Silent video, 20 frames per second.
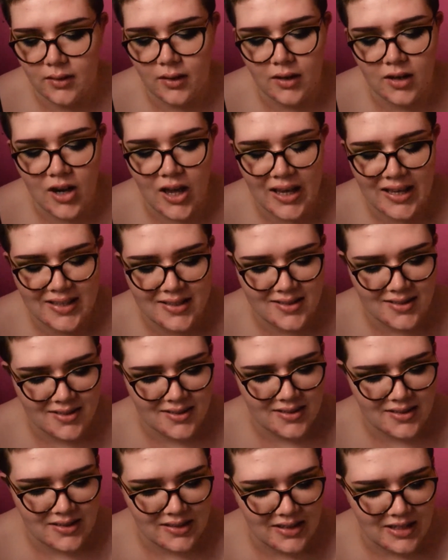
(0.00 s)

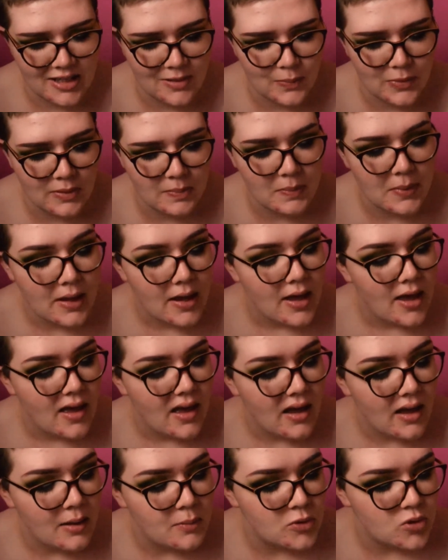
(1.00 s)
nice to keep him.
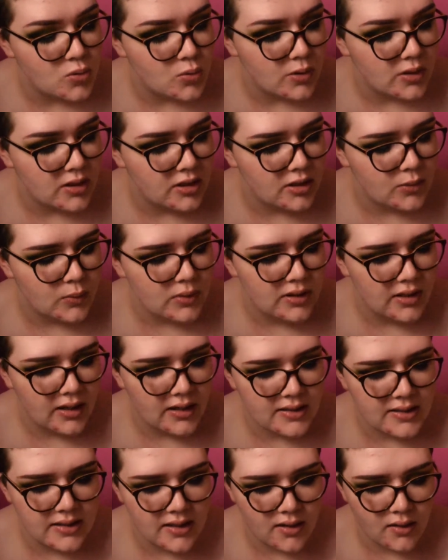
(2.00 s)
I'm toying with the
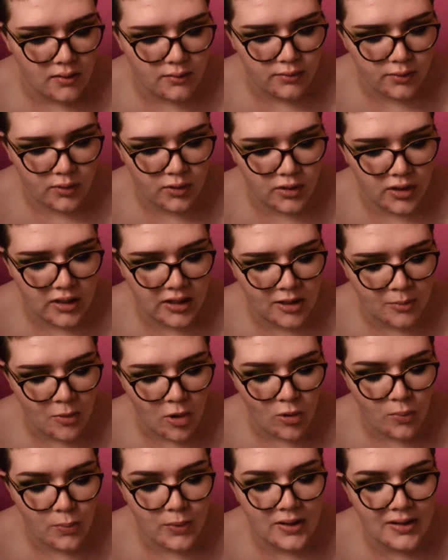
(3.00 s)
idea of cutting him
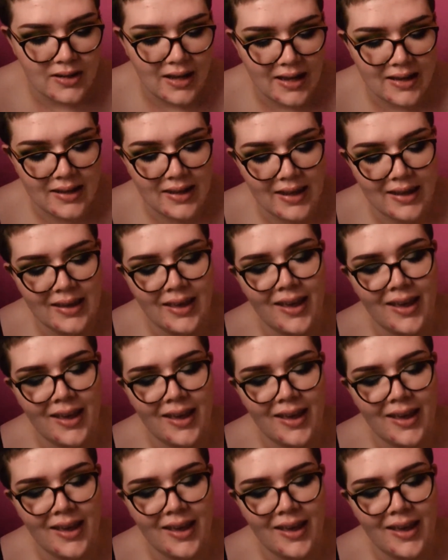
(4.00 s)
open and like